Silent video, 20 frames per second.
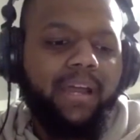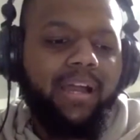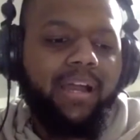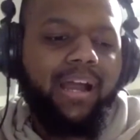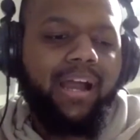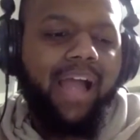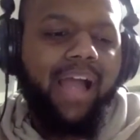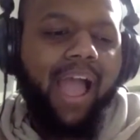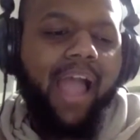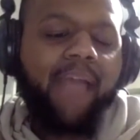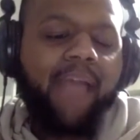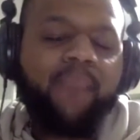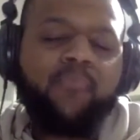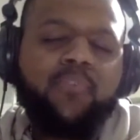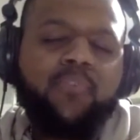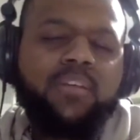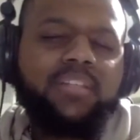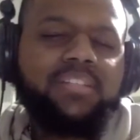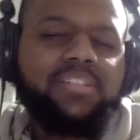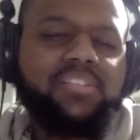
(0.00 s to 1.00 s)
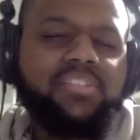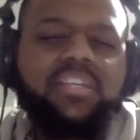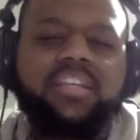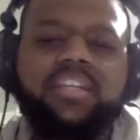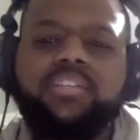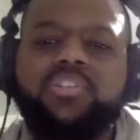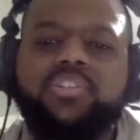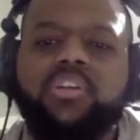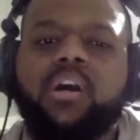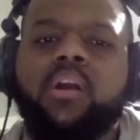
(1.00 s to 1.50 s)
I want to say
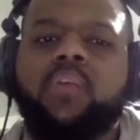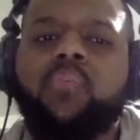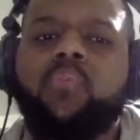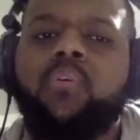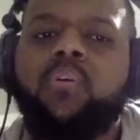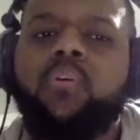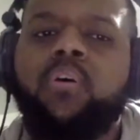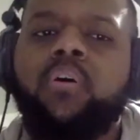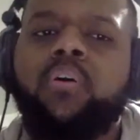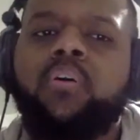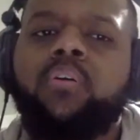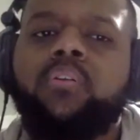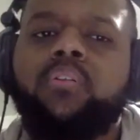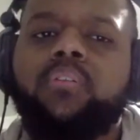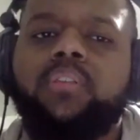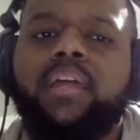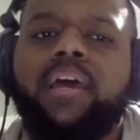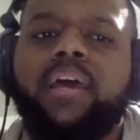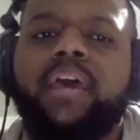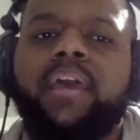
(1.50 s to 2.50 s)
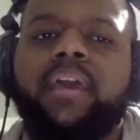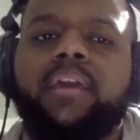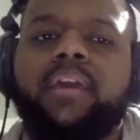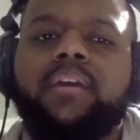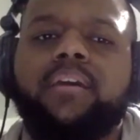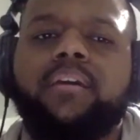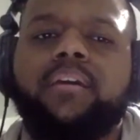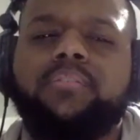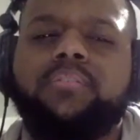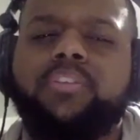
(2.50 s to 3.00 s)
John Wall,
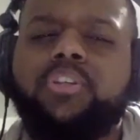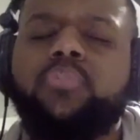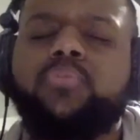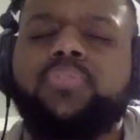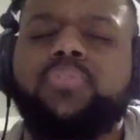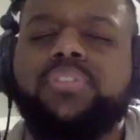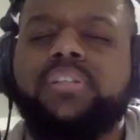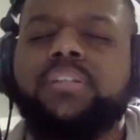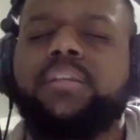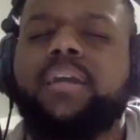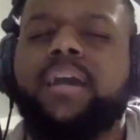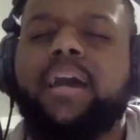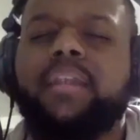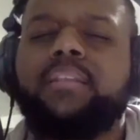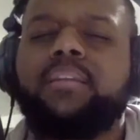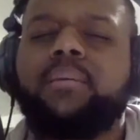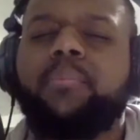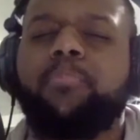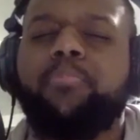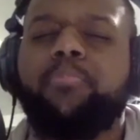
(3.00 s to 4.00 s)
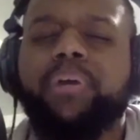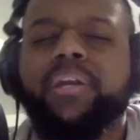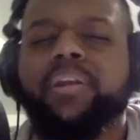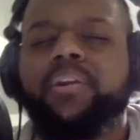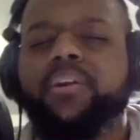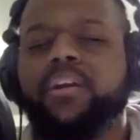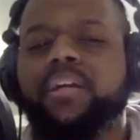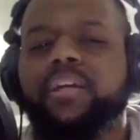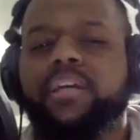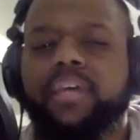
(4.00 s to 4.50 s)
Houston got the
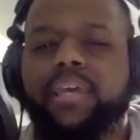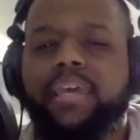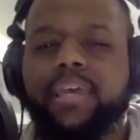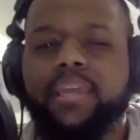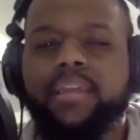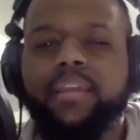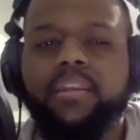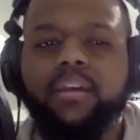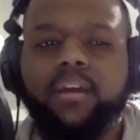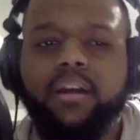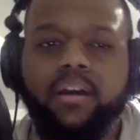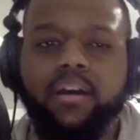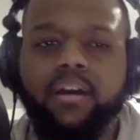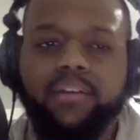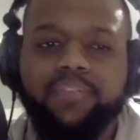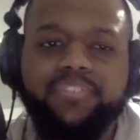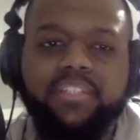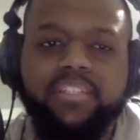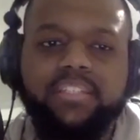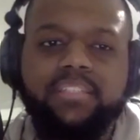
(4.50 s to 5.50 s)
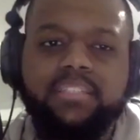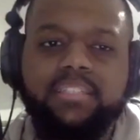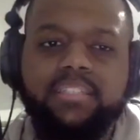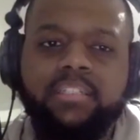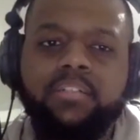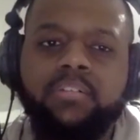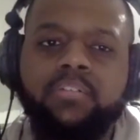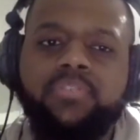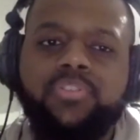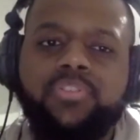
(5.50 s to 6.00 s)
better end of the
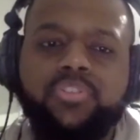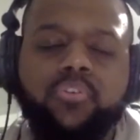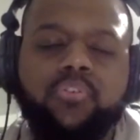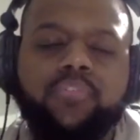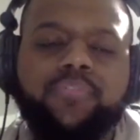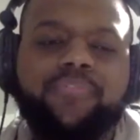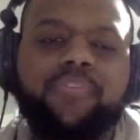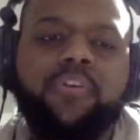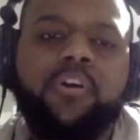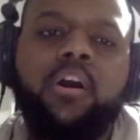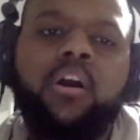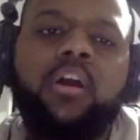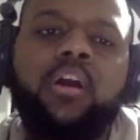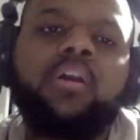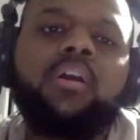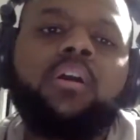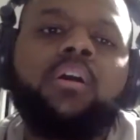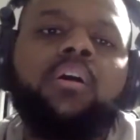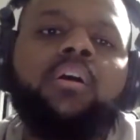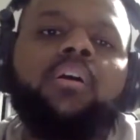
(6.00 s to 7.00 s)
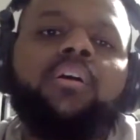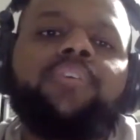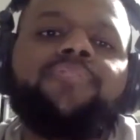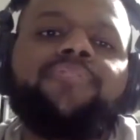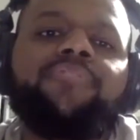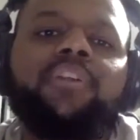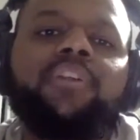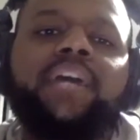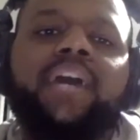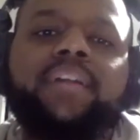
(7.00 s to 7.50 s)
deal so far
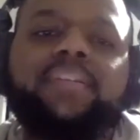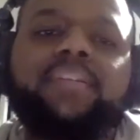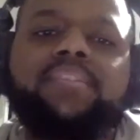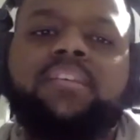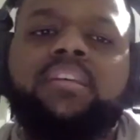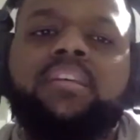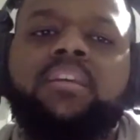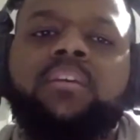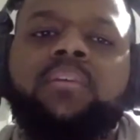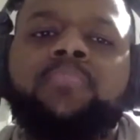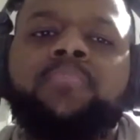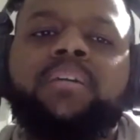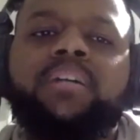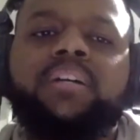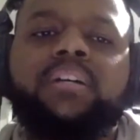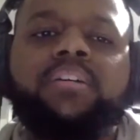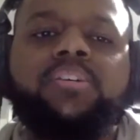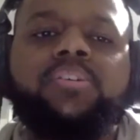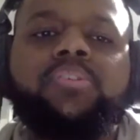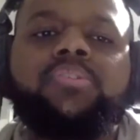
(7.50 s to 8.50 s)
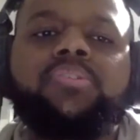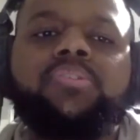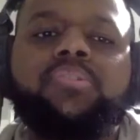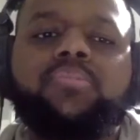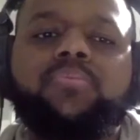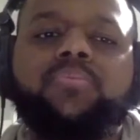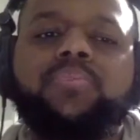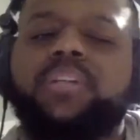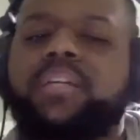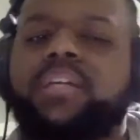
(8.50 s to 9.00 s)
for that team, because
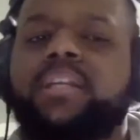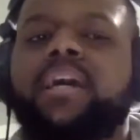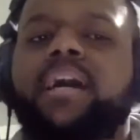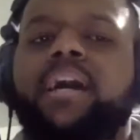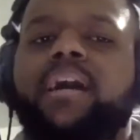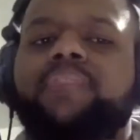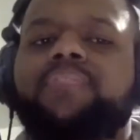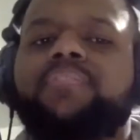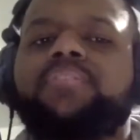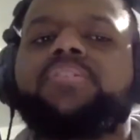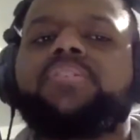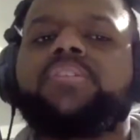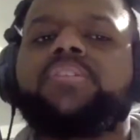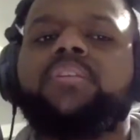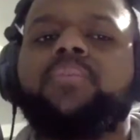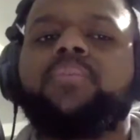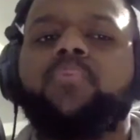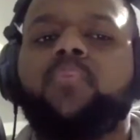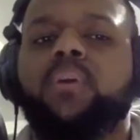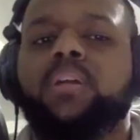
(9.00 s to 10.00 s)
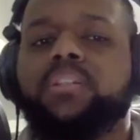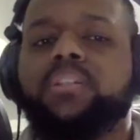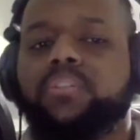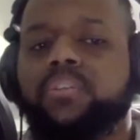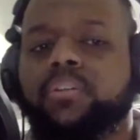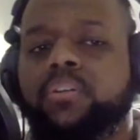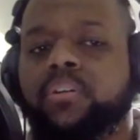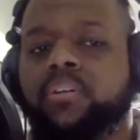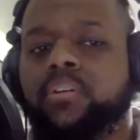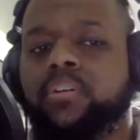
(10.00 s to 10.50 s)
we're gonna have to see what
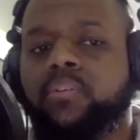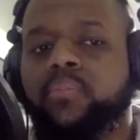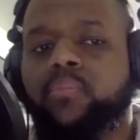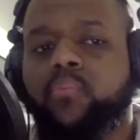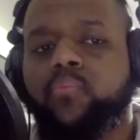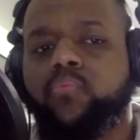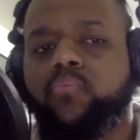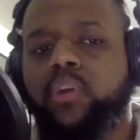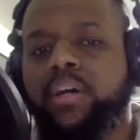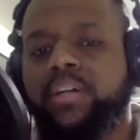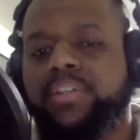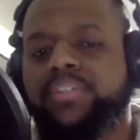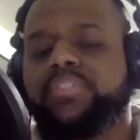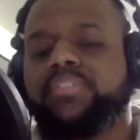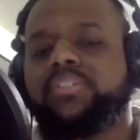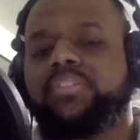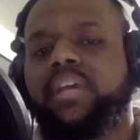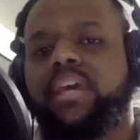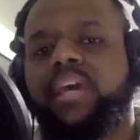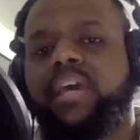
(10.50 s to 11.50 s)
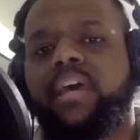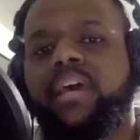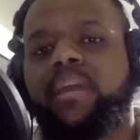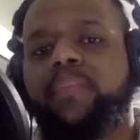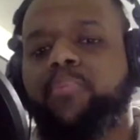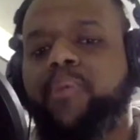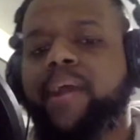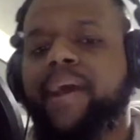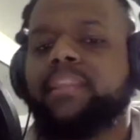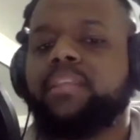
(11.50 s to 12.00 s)
the Russ and
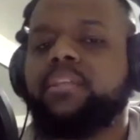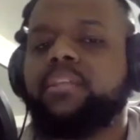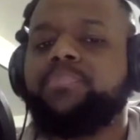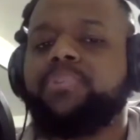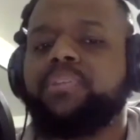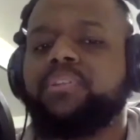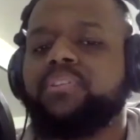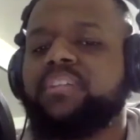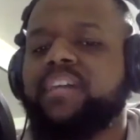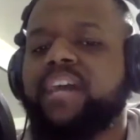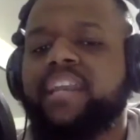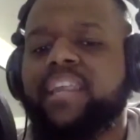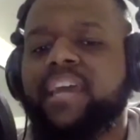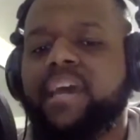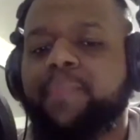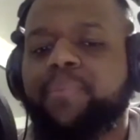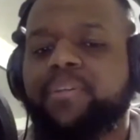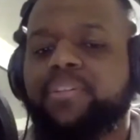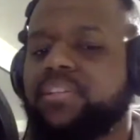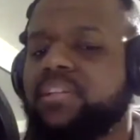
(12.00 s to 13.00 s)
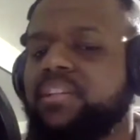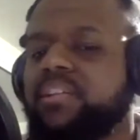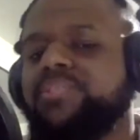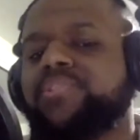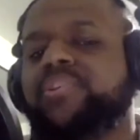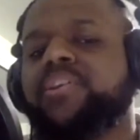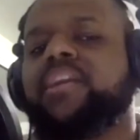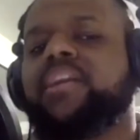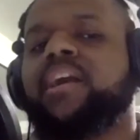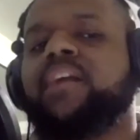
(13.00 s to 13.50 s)
Bradley Beal dynamic is gonna
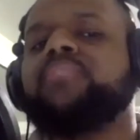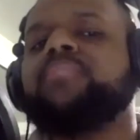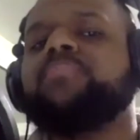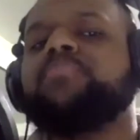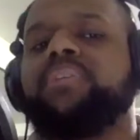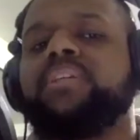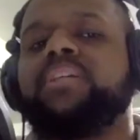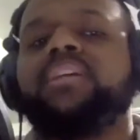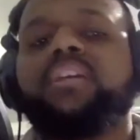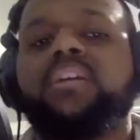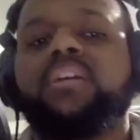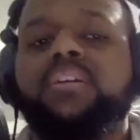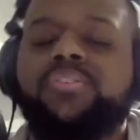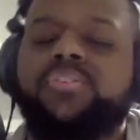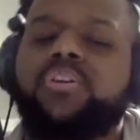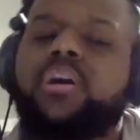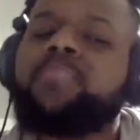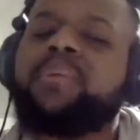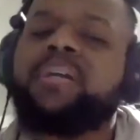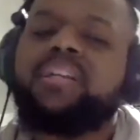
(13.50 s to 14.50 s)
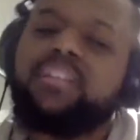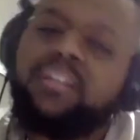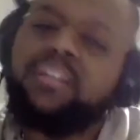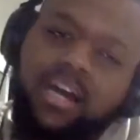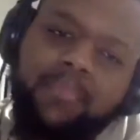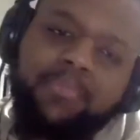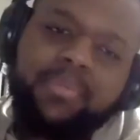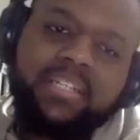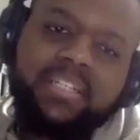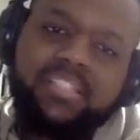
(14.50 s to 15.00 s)
turn out to be. So I'm
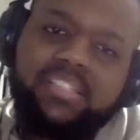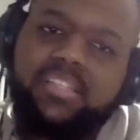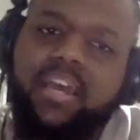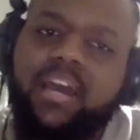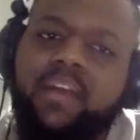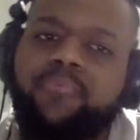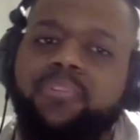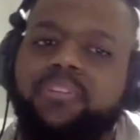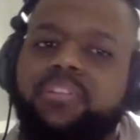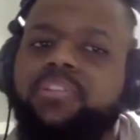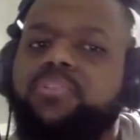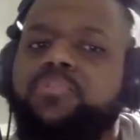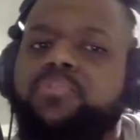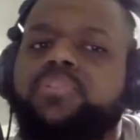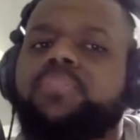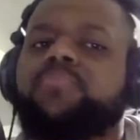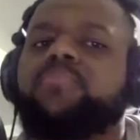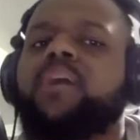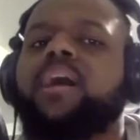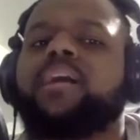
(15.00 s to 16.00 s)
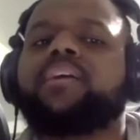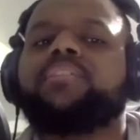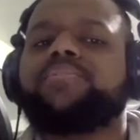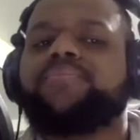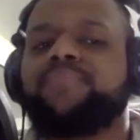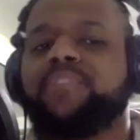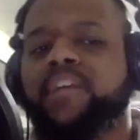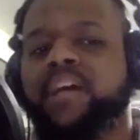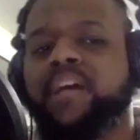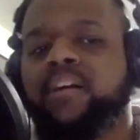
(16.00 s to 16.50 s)
gonna side with the Houston Rockets
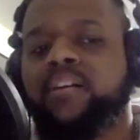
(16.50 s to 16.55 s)
for now.